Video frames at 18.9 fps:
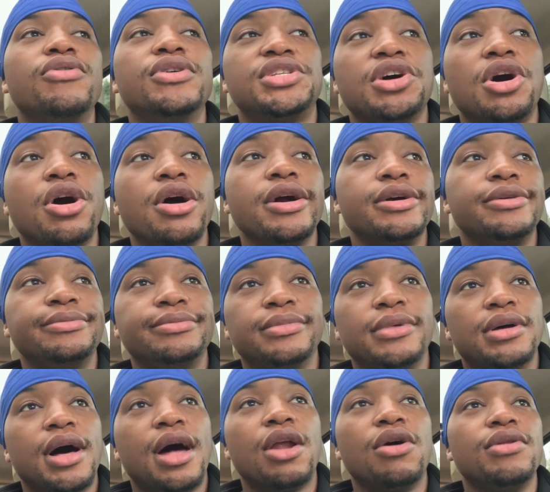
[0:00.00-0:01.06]
is hard.
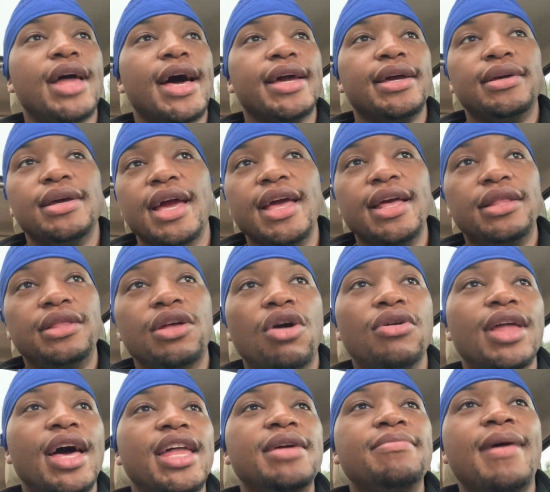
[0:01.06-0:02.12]
I don't like it.
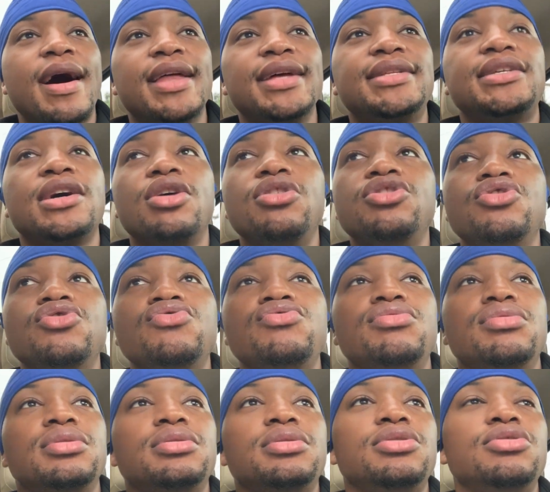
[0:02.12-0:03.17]
Don't let anybody tell you,
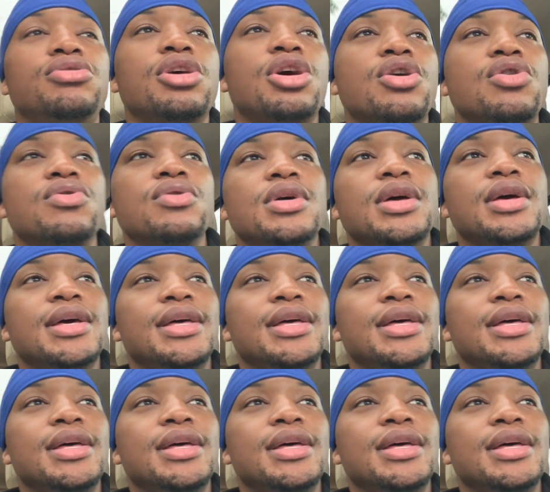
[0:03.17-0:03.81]
you know,